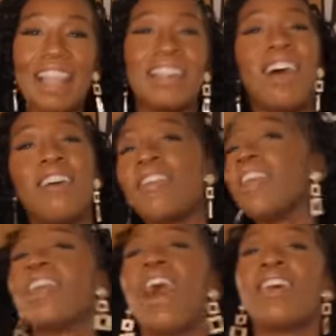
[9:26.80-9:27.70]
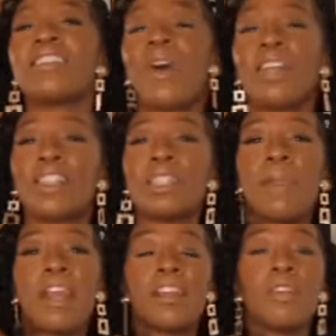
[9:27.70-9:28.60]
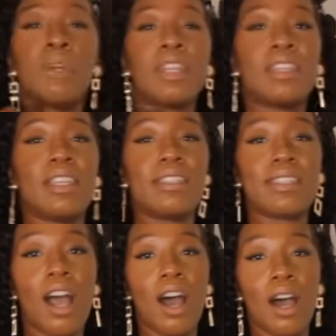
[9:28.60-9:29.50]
I love it, guys. So I just paired it with this,